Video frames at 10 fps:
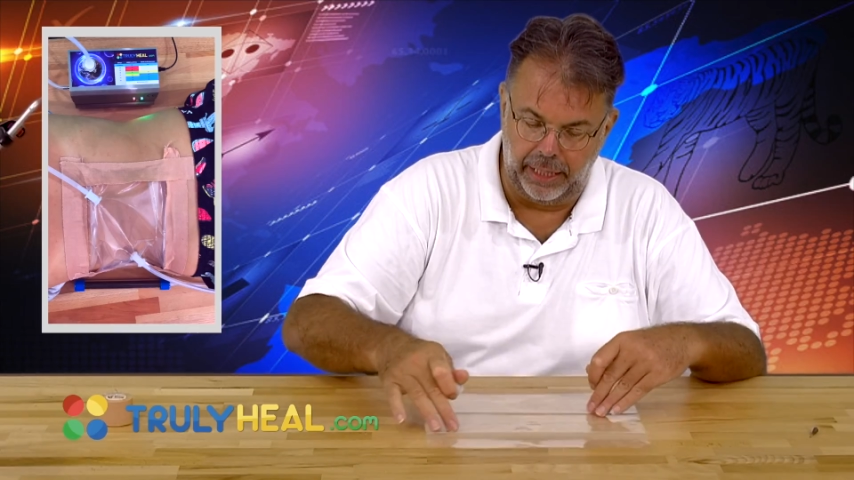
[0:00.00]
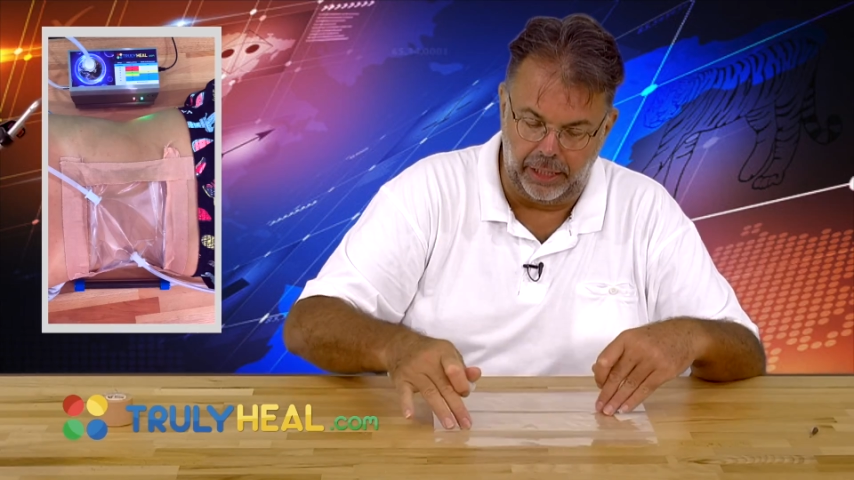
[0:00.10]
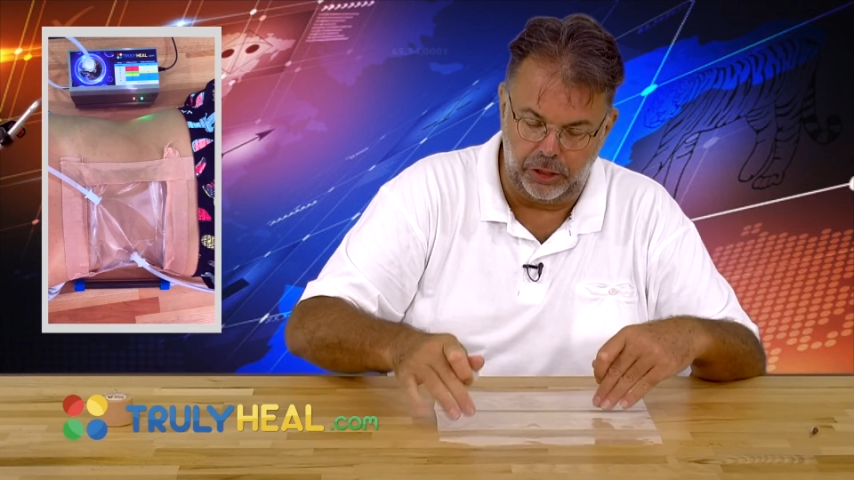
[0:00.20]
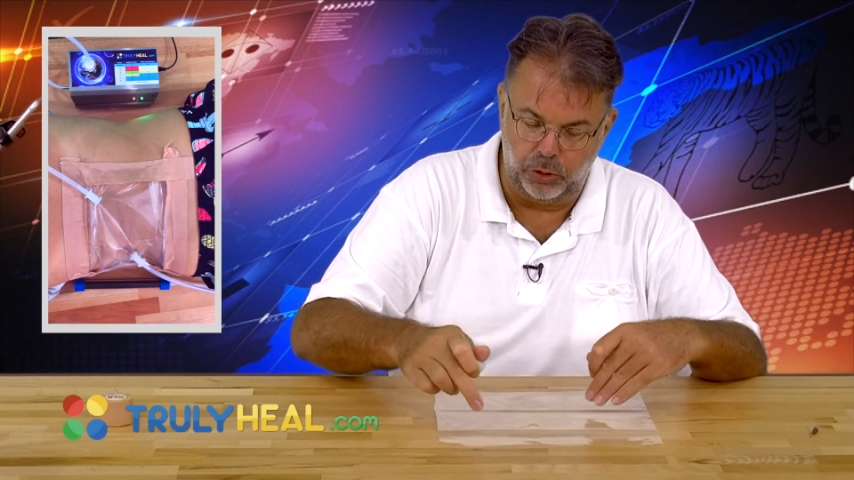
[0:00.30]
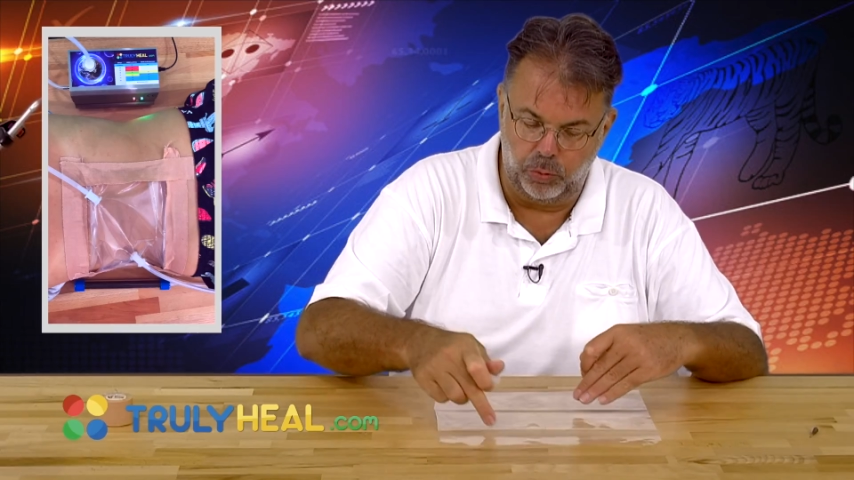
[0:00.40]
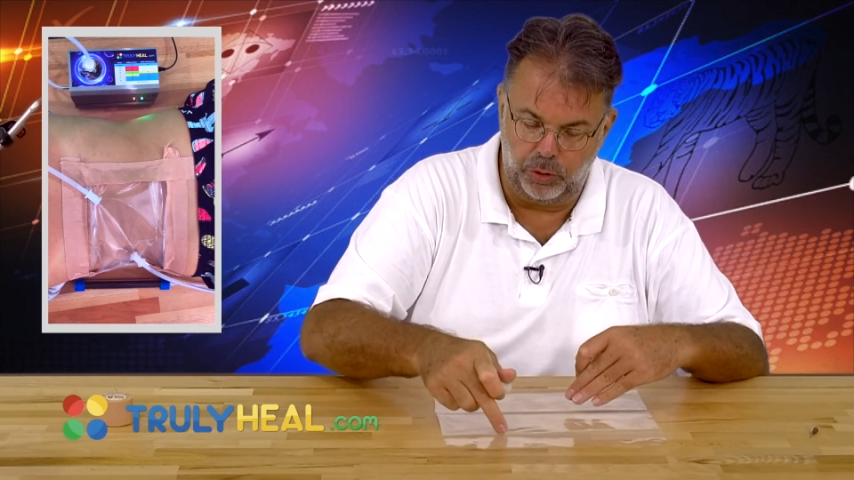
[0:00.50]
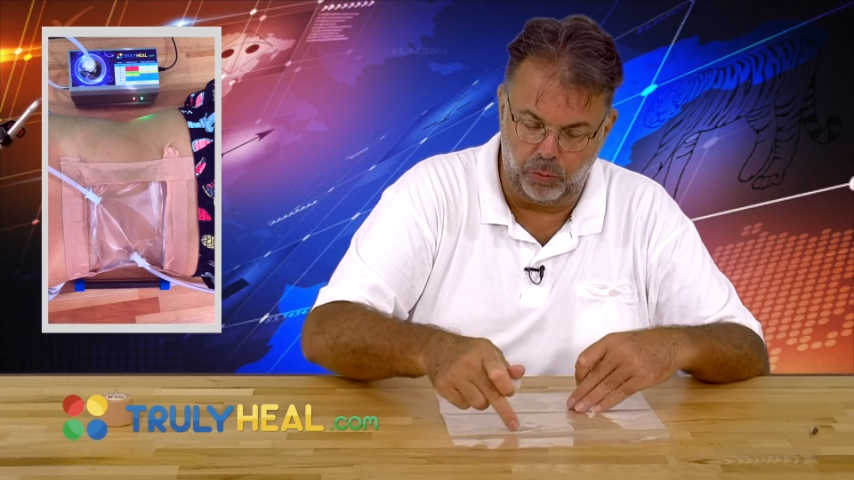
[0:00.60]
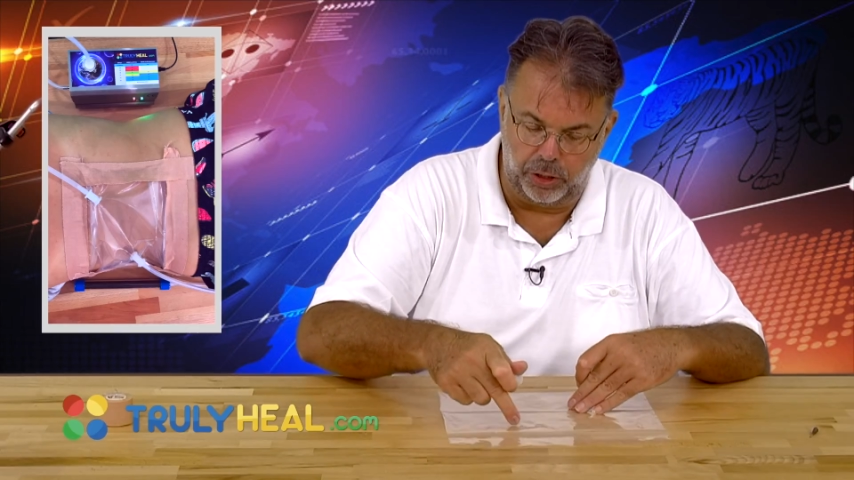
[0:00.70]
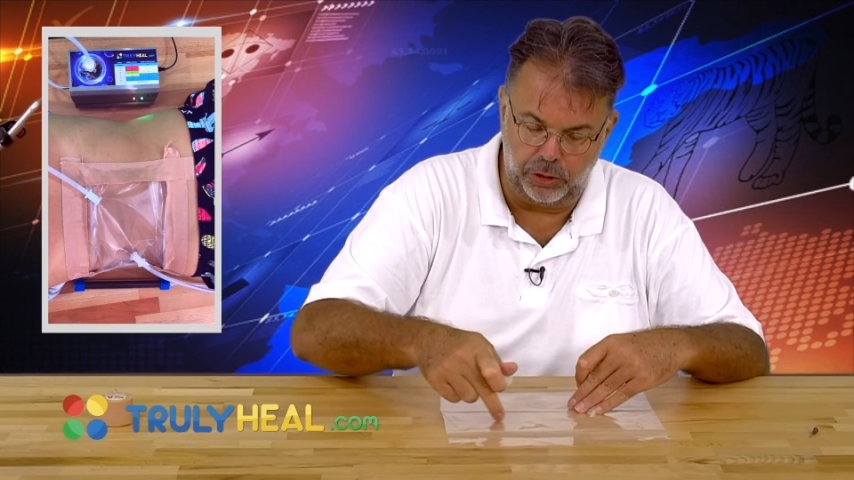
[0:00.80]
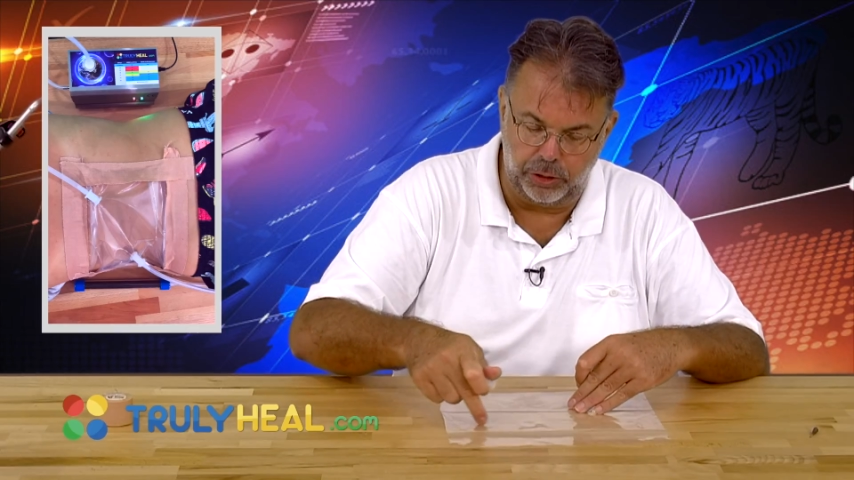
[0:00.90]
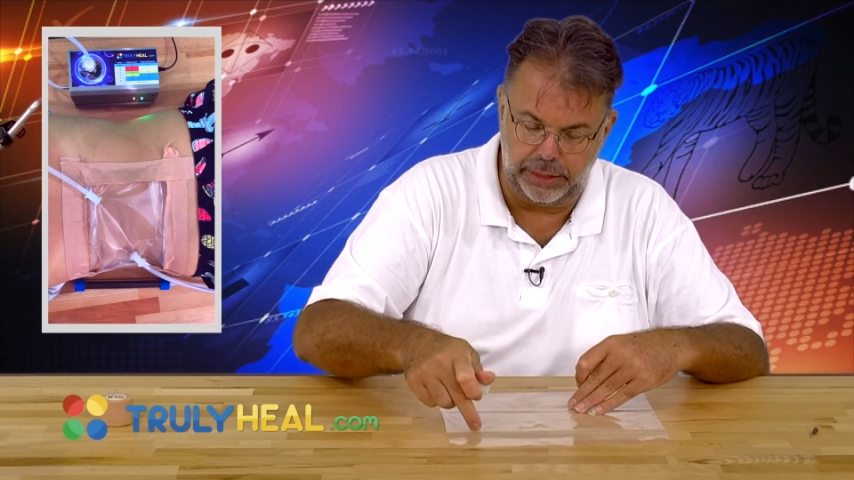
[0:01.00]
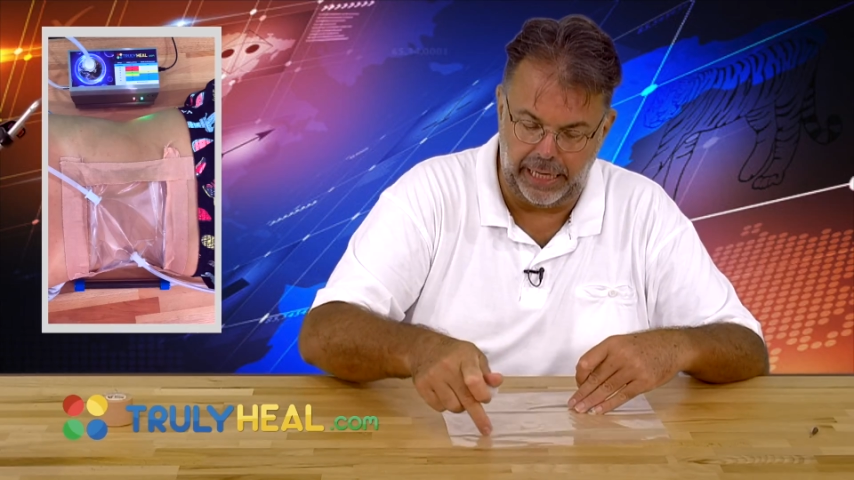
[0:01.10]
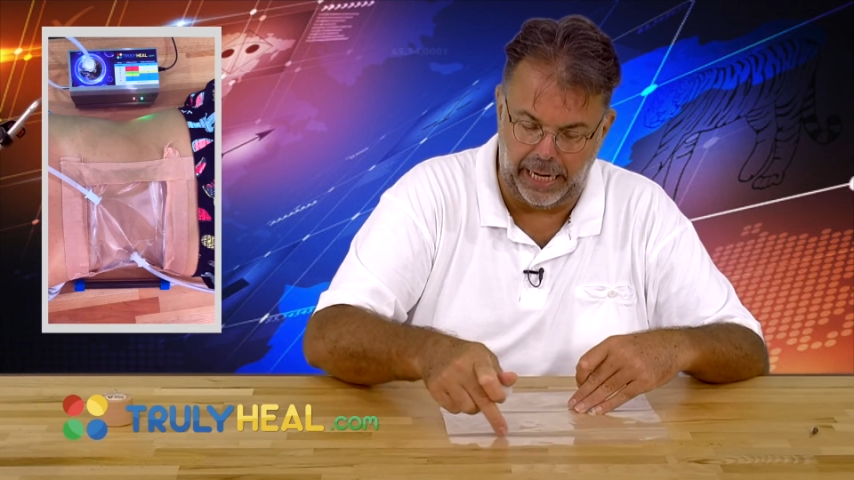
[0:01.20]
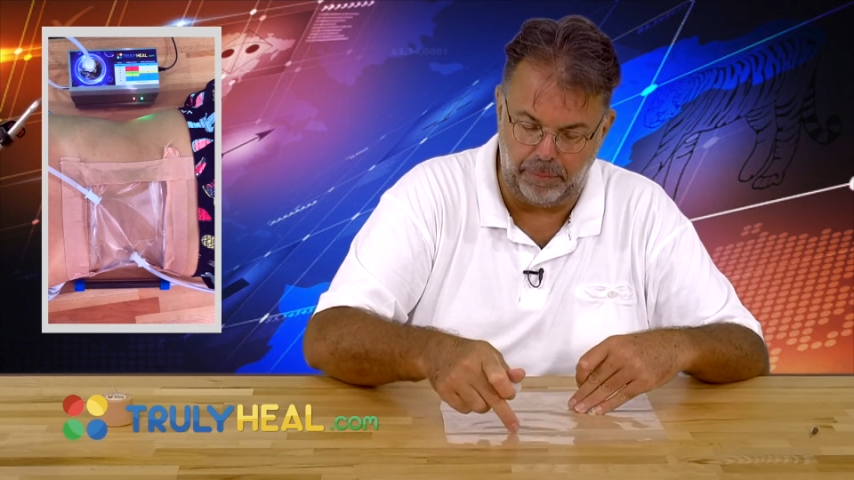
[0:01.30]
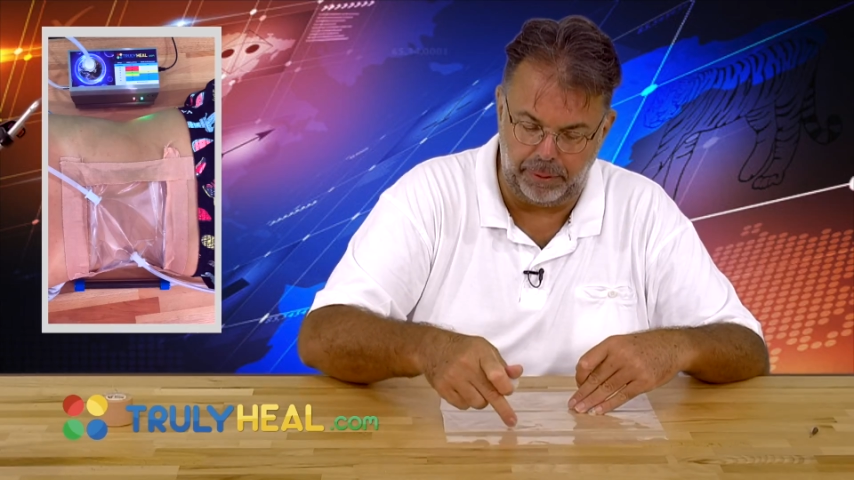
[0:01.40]
You would want to
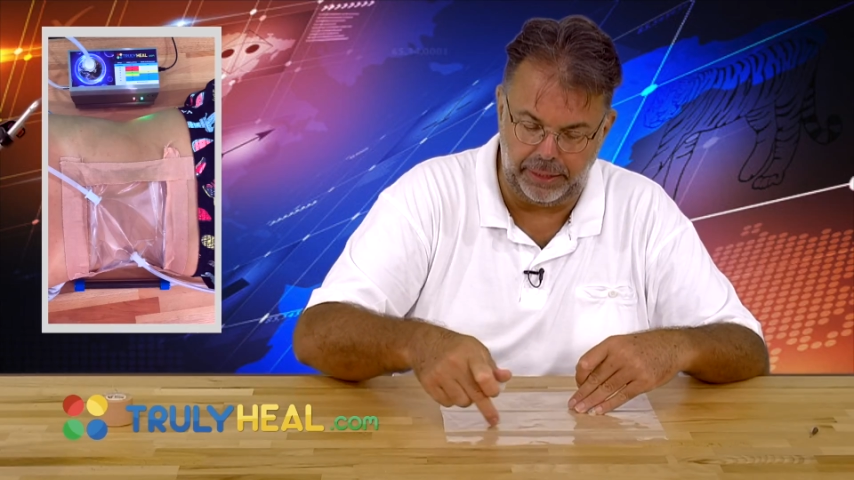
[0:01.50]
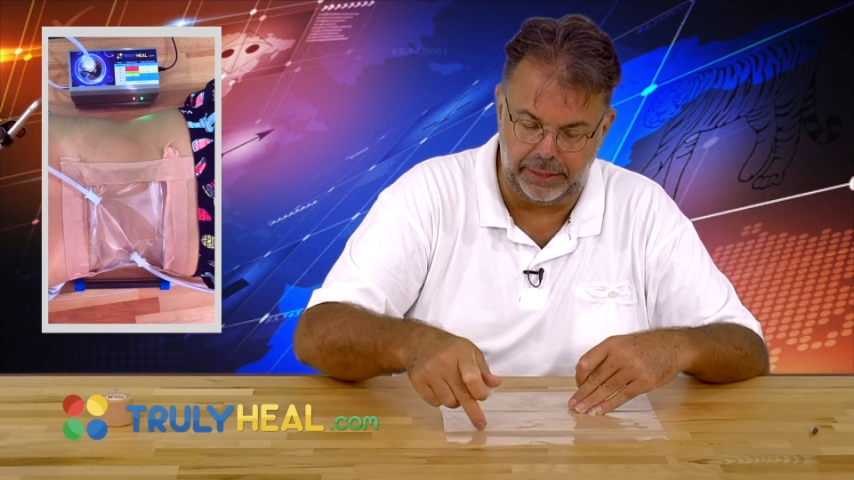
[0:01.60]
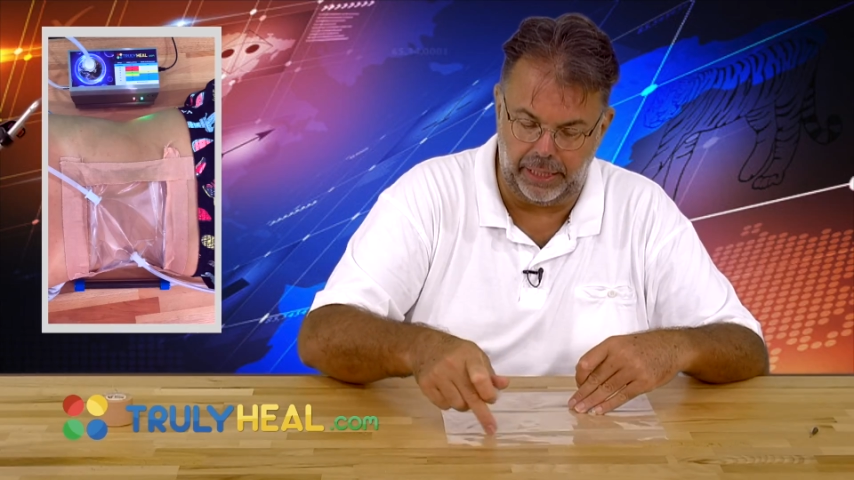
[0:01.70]
tape it